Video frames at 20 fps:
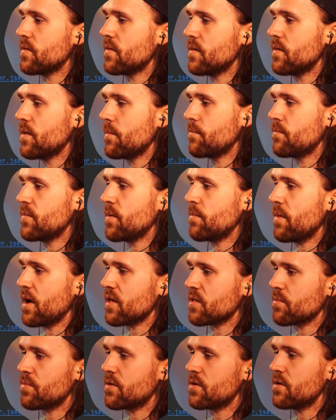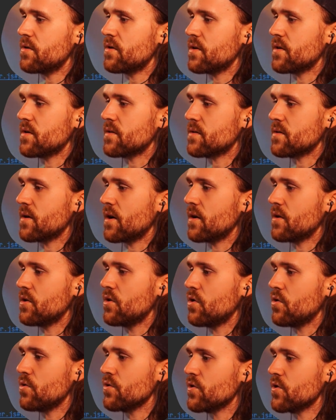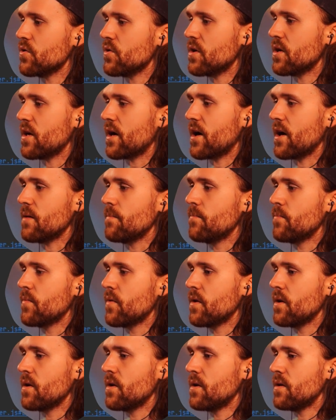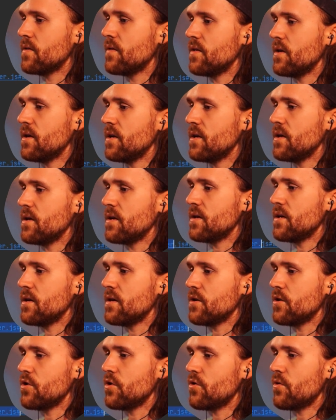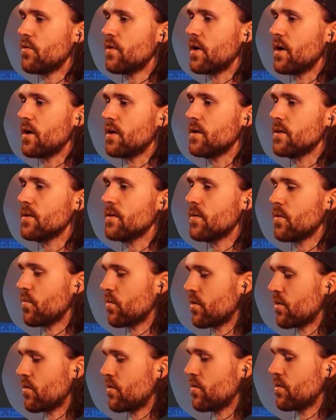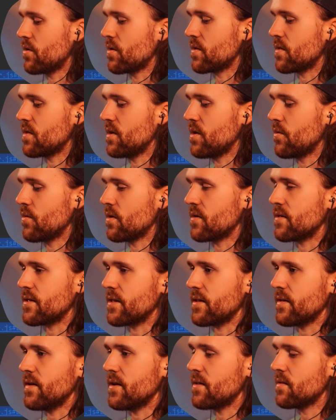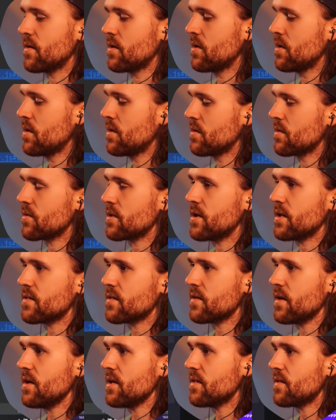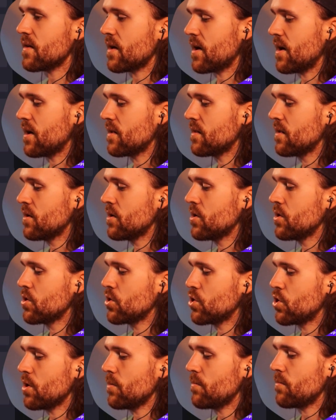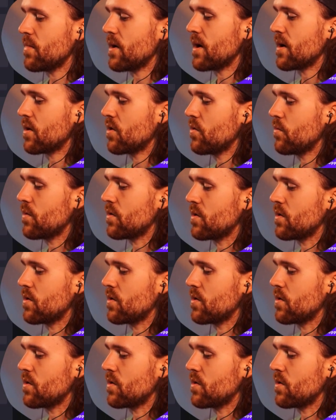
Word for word: the, the best part is that you also get the URL where the secret is leaked. So let's take that, jump back over